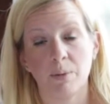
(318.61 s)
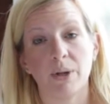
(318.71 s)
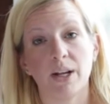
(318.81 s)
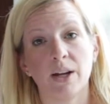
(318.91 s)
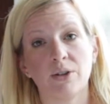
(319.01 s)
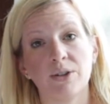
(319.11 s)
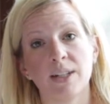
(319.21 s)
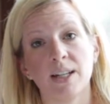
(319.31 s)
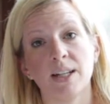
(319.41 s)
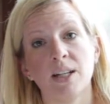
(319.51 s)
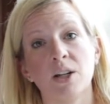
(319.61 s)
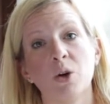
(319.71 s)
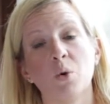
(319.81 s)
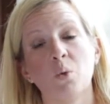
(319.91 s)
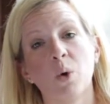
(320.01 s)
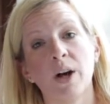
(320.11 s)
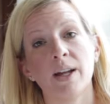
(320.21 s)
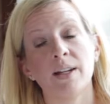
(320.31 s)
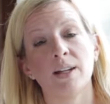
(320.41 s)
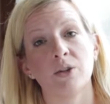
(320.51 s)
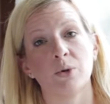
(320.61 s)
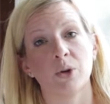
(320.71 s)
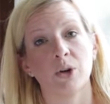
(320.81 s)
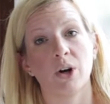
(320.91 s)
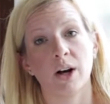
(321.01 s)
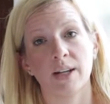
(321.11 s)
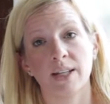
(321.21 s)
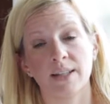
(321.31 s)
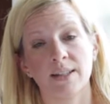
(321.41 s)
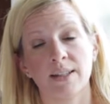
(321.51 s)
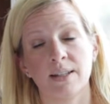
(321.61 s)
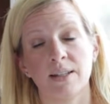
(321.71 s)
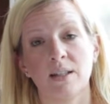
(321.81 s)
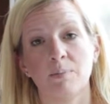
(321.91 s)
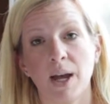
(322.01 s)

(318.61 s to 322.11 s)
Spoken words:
But understanding what your audience's